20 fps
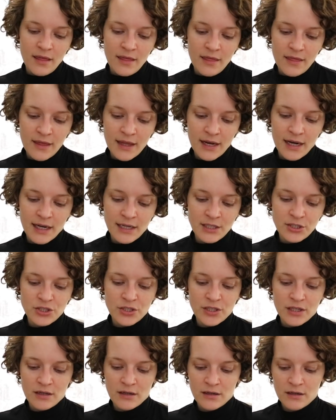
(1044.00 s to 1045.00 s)
that I
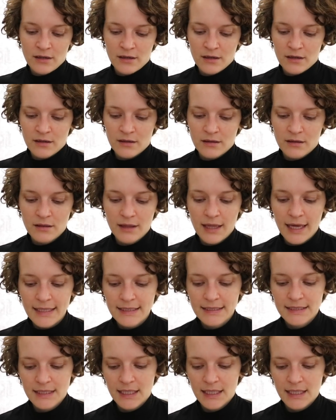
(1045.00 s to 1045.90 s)
shared last